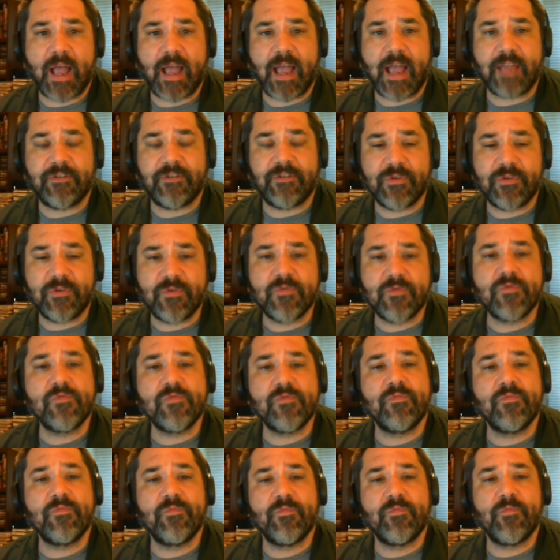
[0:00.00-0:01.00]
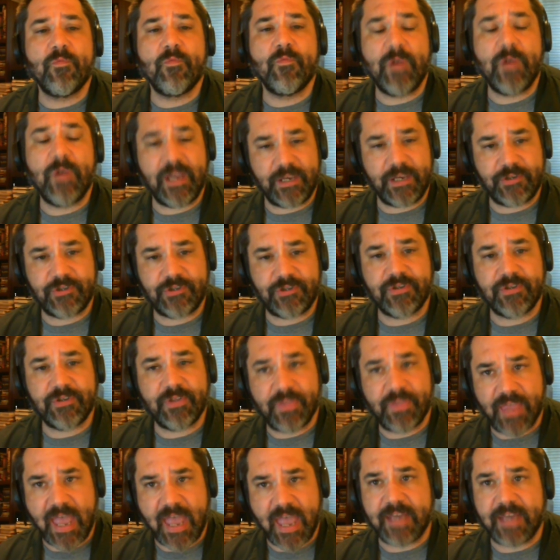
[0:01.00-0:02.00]
I do wish
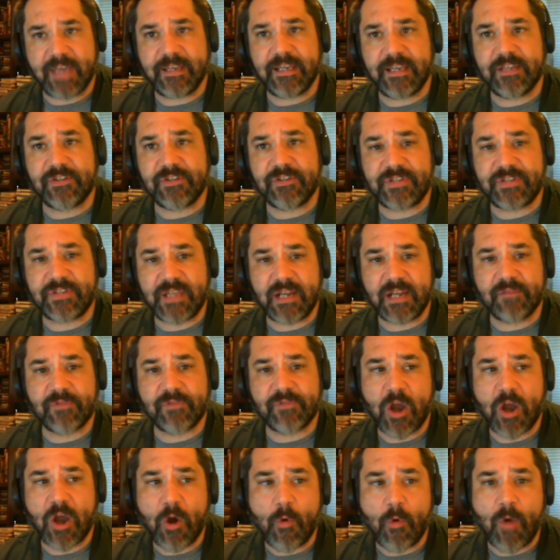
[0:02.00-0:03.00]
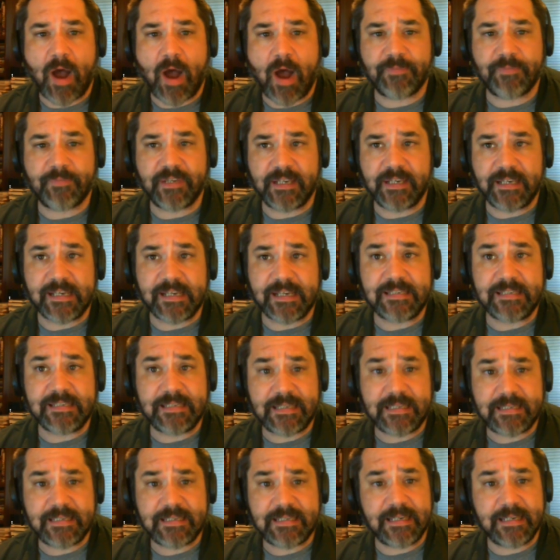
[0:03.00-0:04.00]
that instead of co-opting
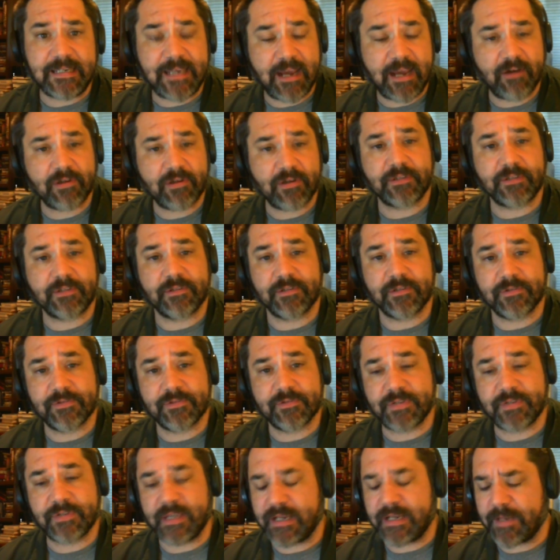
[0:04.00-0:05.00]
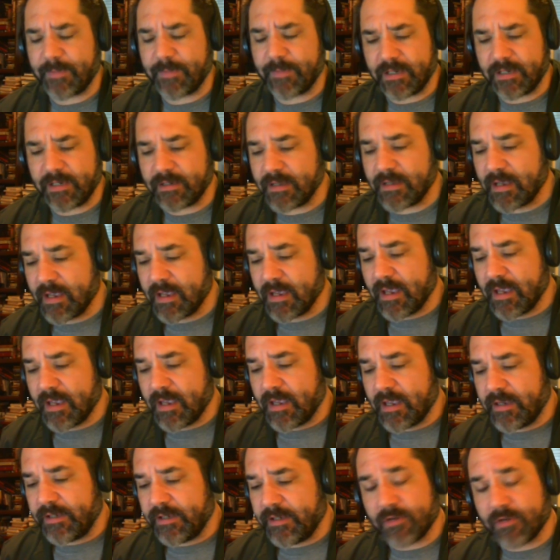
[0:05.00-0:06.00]
existing characters, and I mean,
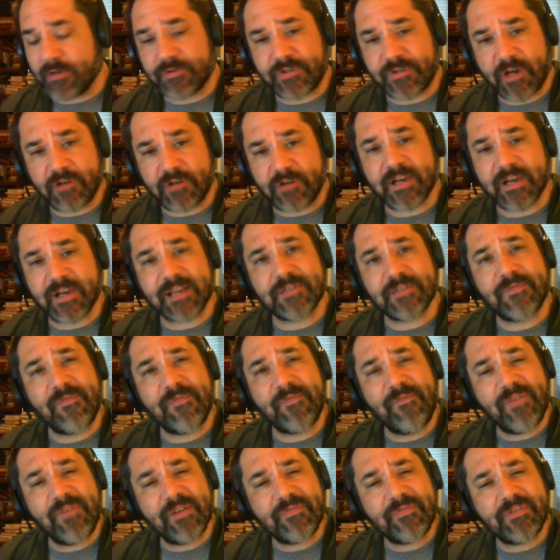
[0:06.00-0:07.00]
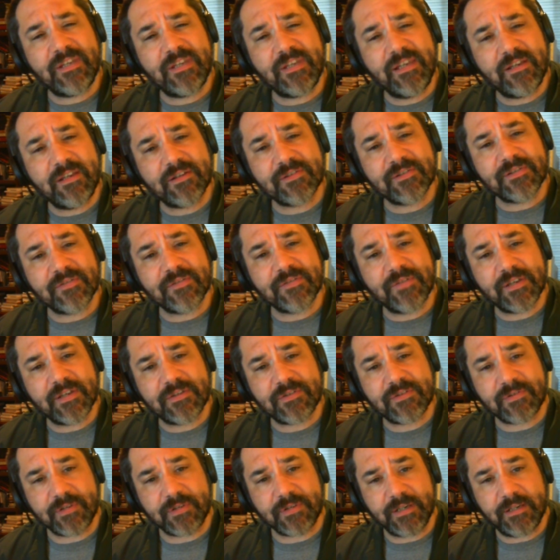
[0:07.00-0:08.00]
Star Trek has 50 years of
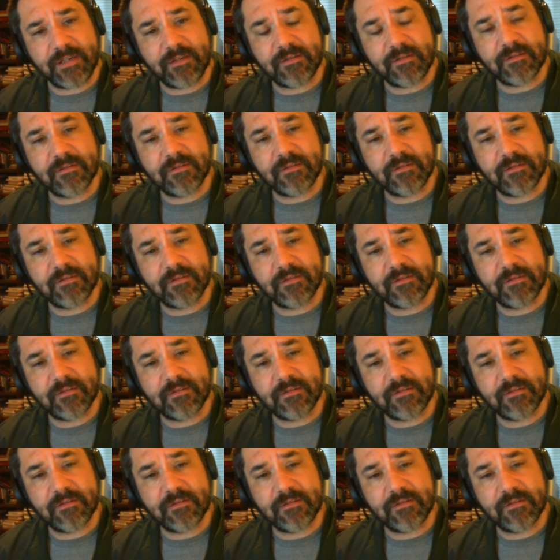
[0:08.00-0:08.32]
history.